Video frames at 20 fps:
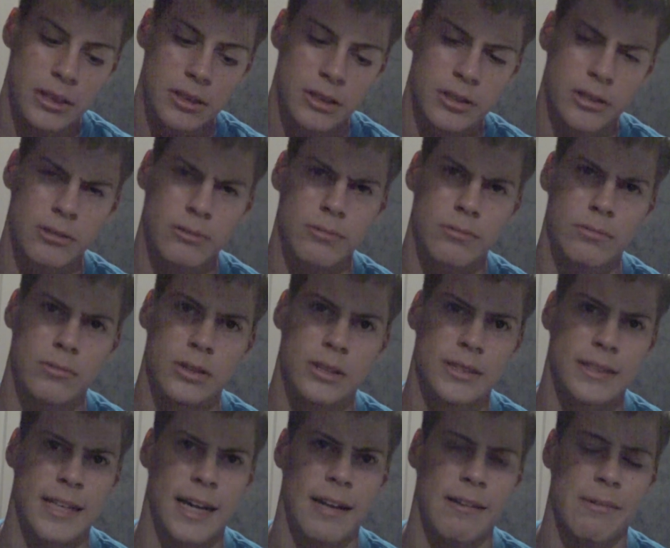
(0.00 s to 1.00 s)
So
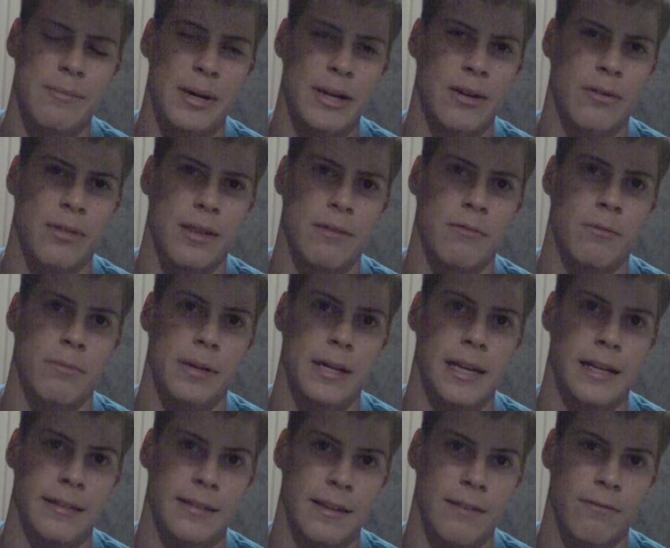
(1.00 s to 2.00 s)
Skyrim, I don't think will be
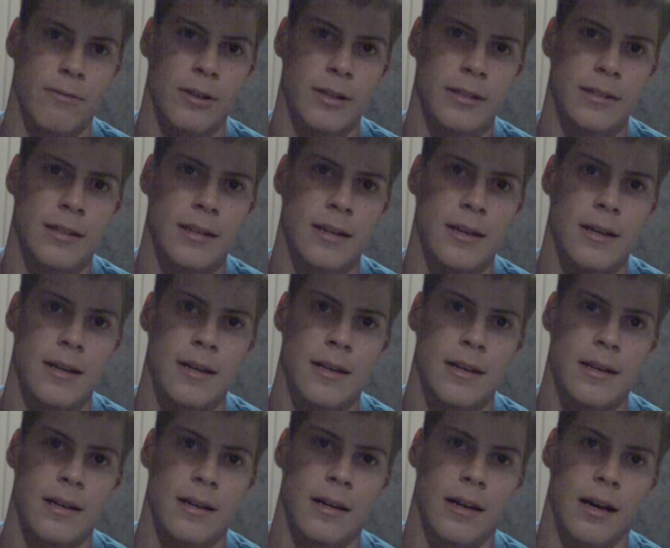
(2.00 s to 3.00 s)
any different.
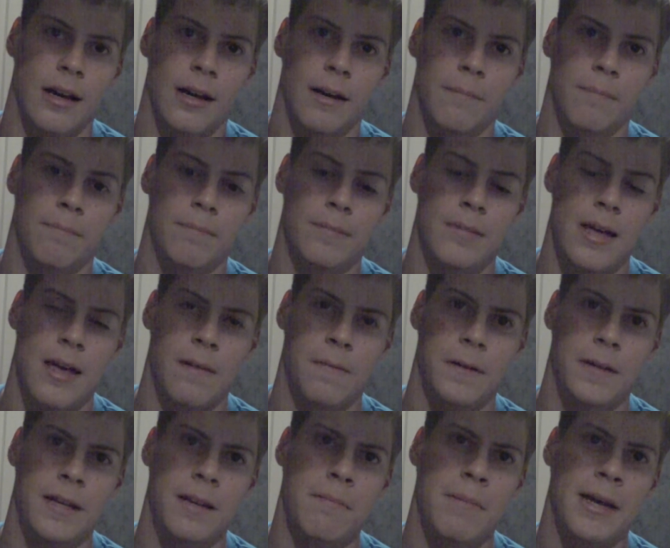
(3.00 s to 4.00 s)
If
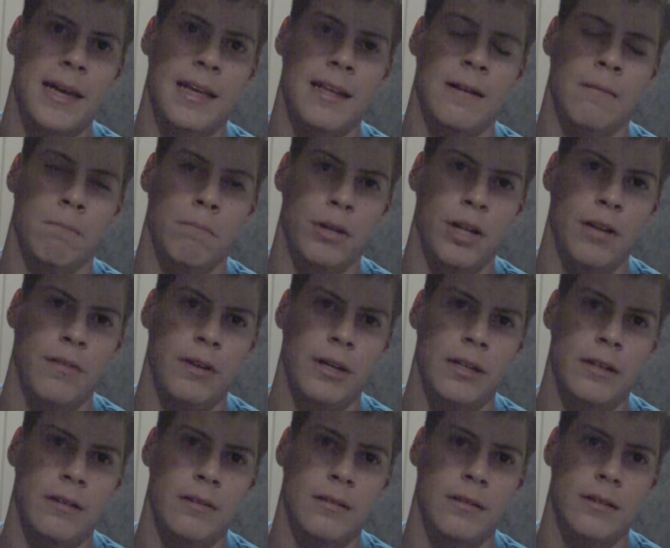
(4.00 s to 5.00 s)
it didn't make it in
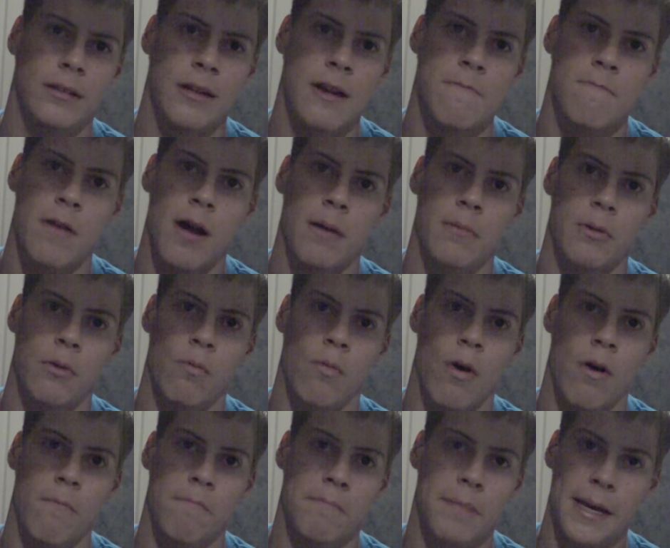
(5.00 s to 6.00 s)
Oblivion, it probably
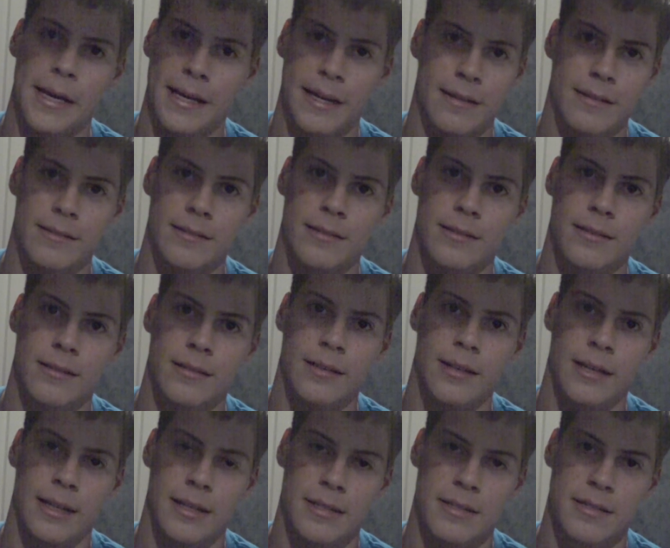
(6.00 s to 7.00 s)
won't make it
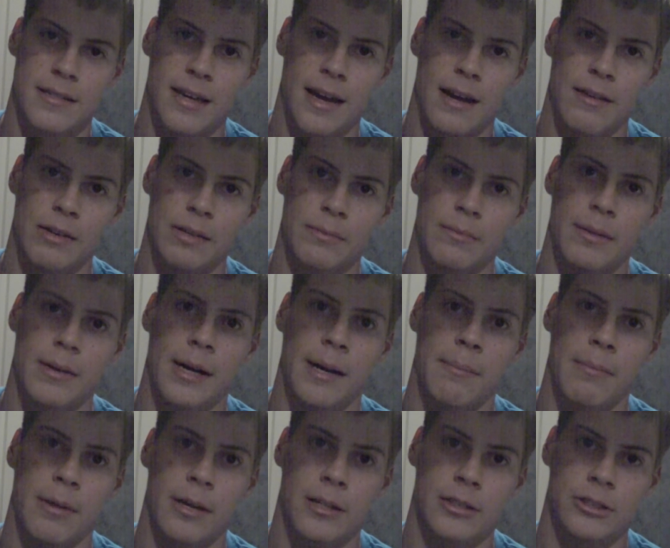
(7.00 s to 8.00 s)
into Skyrim. I'm
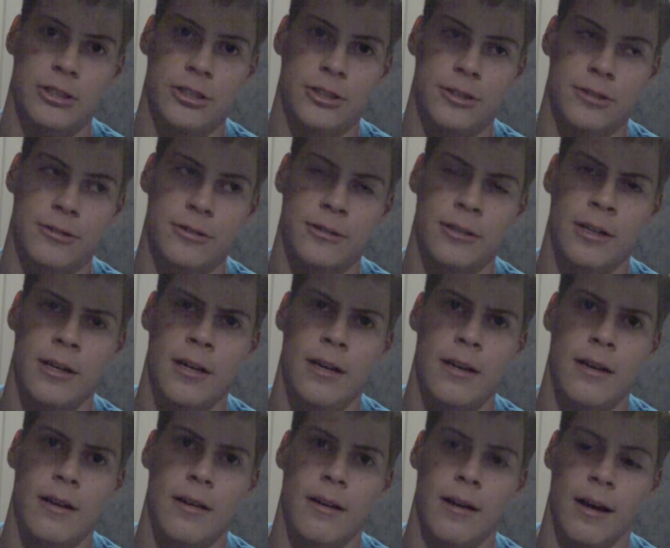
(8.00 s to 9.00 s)
not sure.
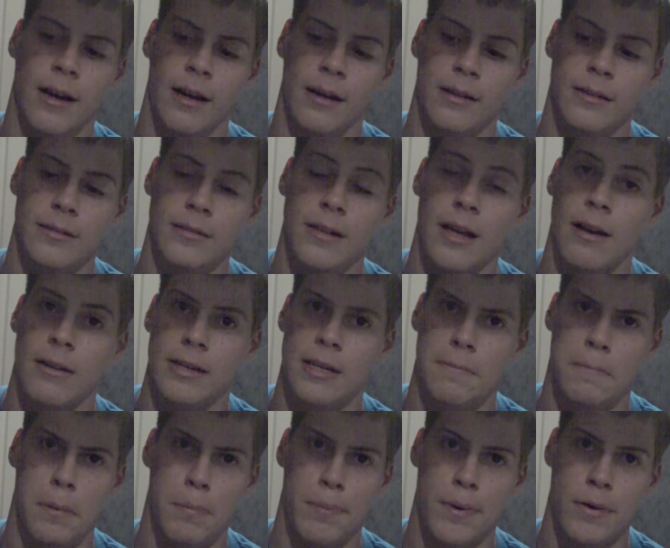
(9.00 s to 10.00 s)
I'll
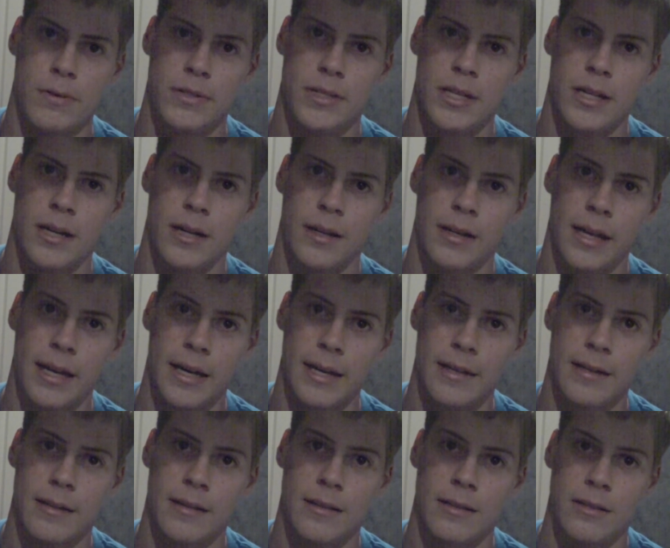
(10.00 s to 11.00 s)
keep you posted on
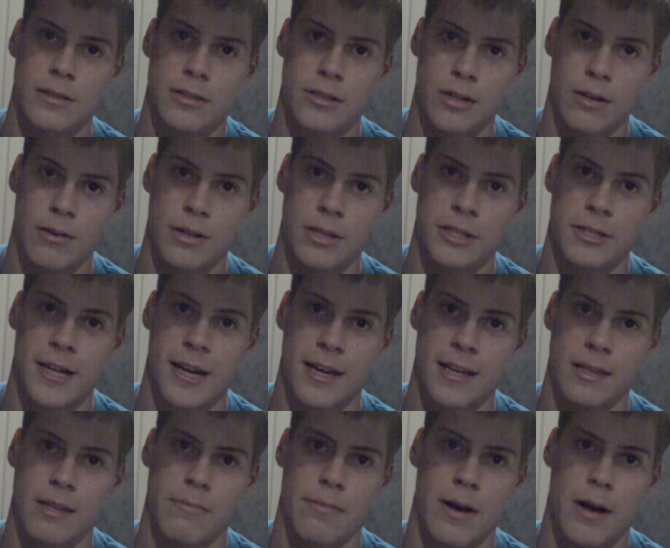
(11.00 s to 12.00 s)
that. Sorry,
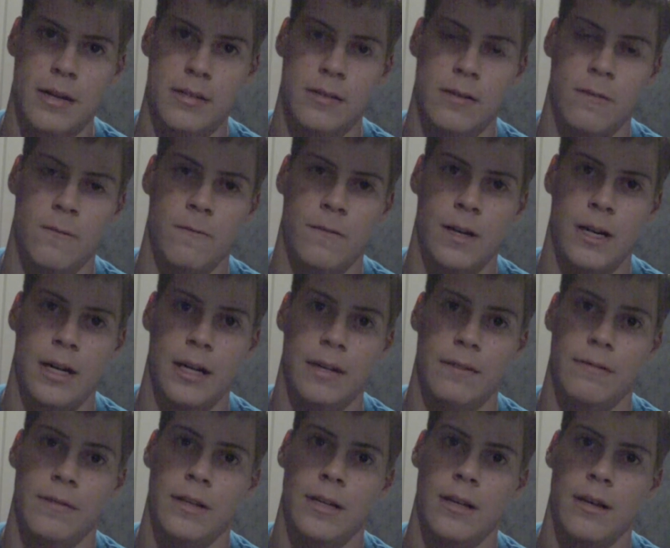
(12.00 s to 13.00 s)
Jack-in-the-Box 05.
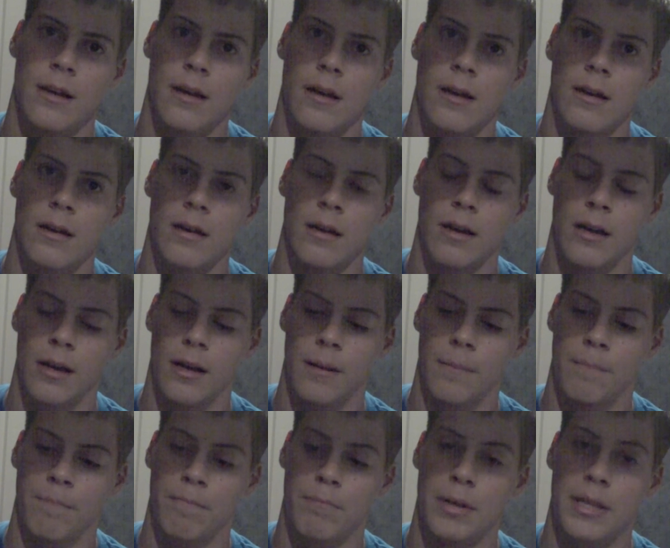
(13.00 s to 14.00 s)

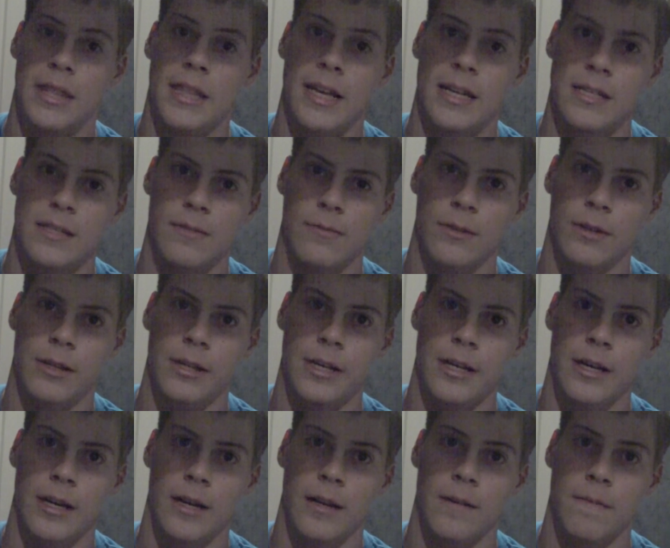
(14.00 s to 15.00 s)
But thanks for
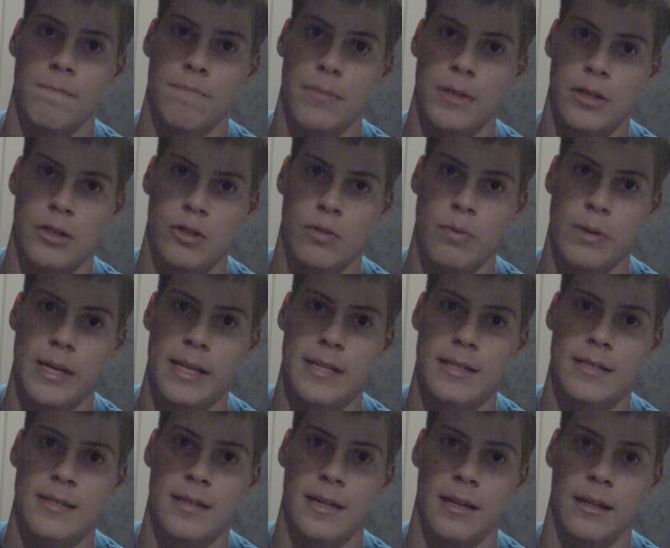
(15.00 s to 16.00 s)
the
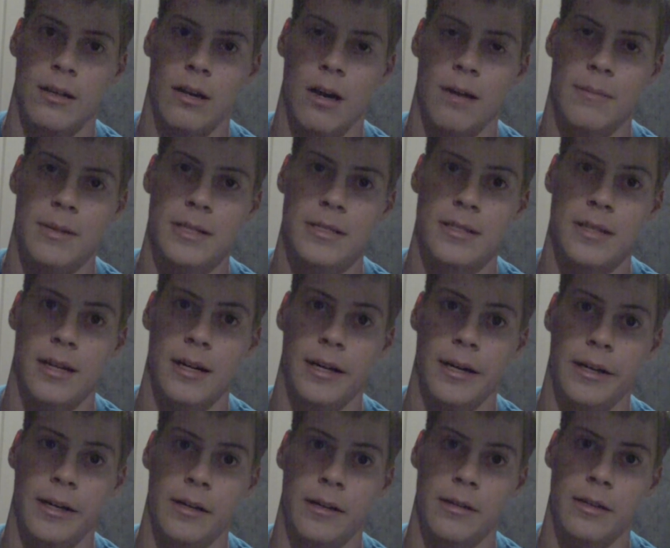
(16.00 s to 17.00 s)
tweets and comments.
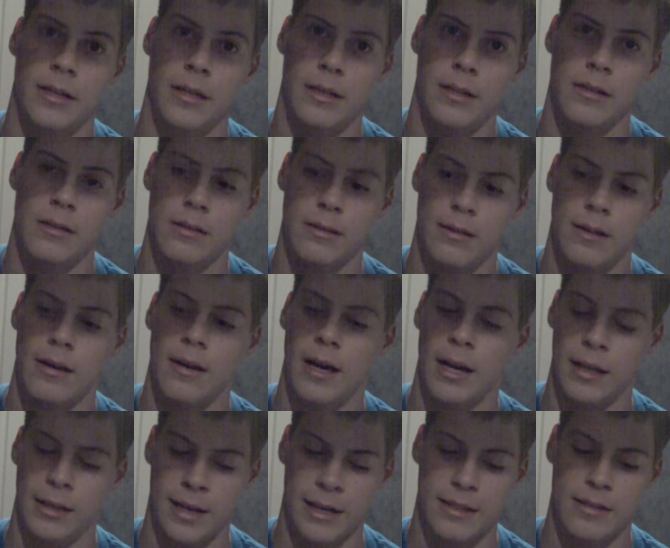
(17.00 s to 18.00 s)

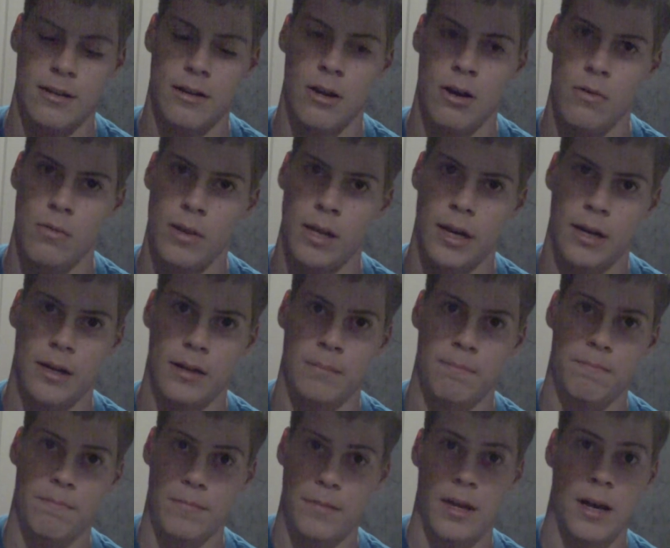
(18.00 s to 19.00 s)
I like to know
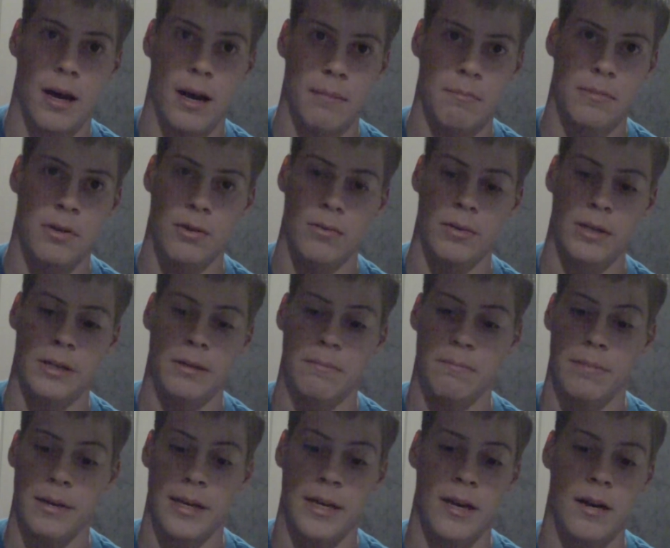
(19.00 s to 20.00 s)
that I'm
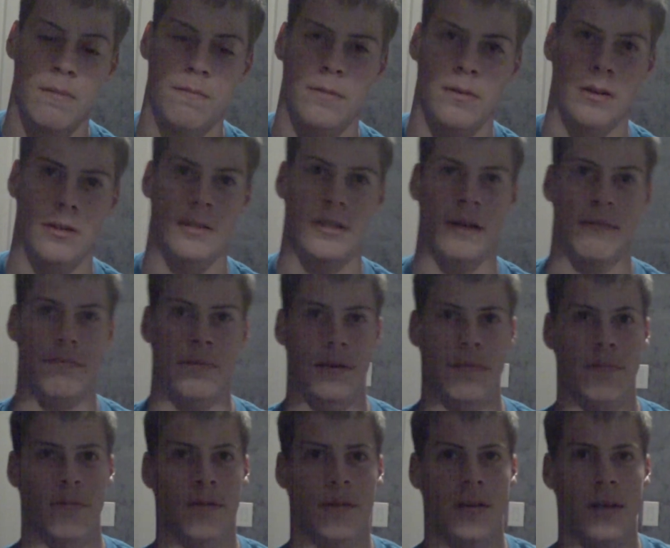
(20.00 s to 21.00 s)
being helpful to some
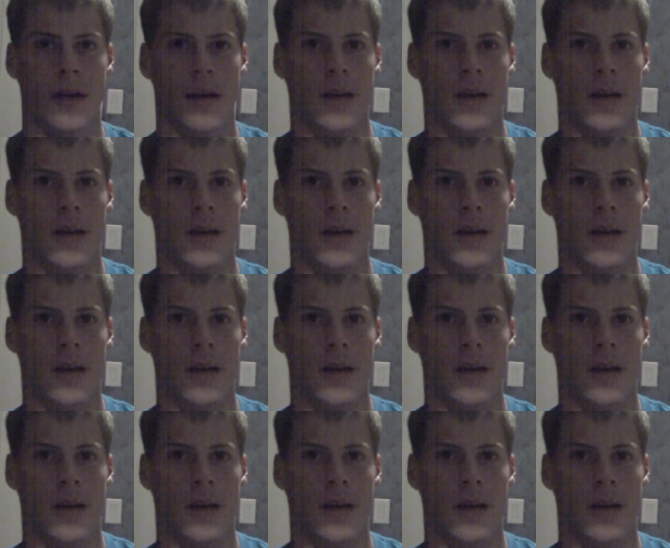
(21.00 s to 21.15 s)
people.